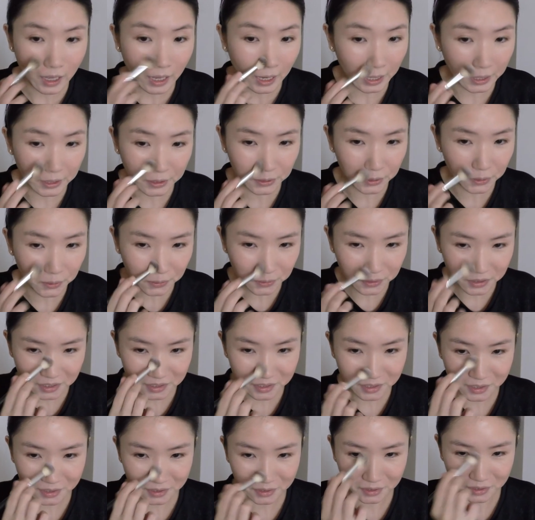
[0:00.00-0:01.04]
I know
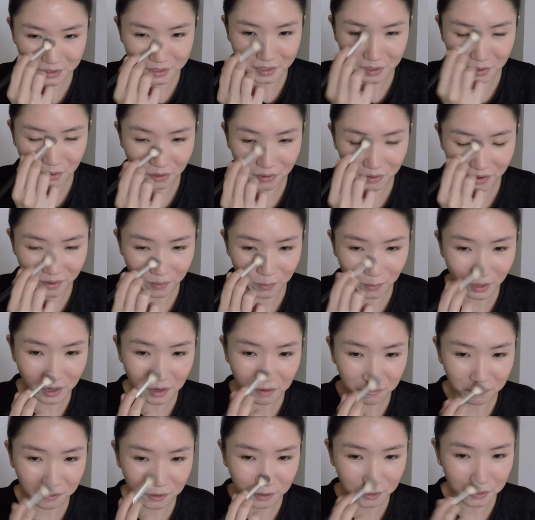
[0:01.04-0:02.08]
this is not the correct way
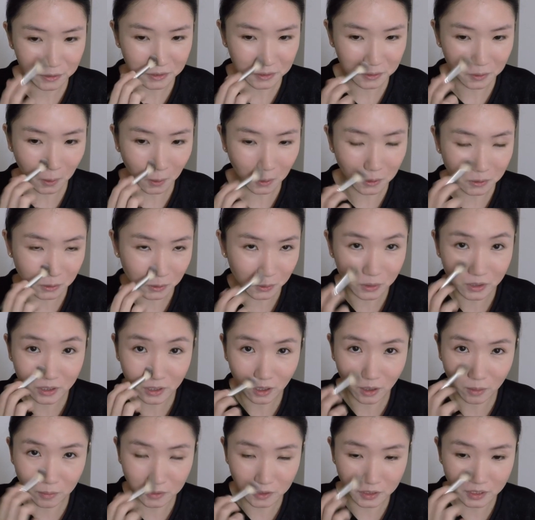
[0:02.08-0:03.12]
for you to
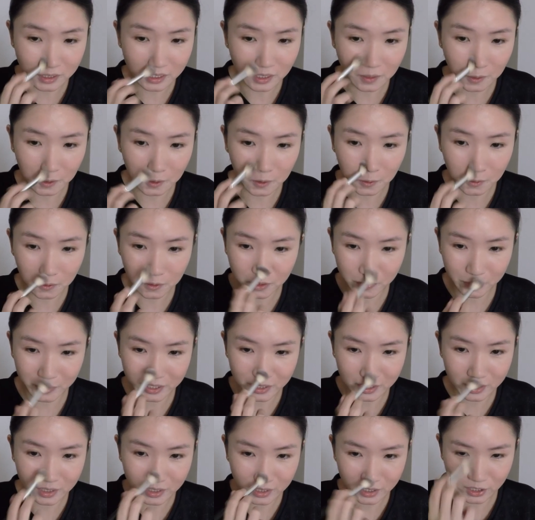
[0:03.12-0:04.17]
contour or bronze out your nose,
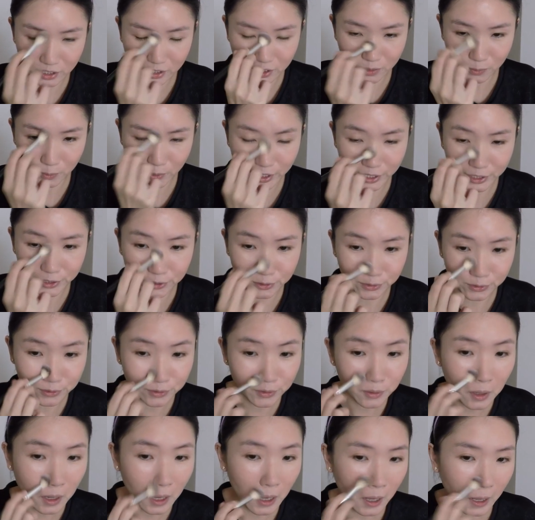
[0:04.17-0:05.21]
but this is just what I
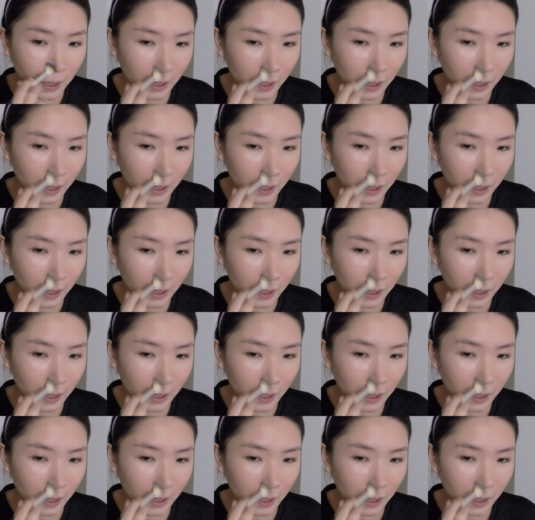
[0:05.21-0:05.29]
do.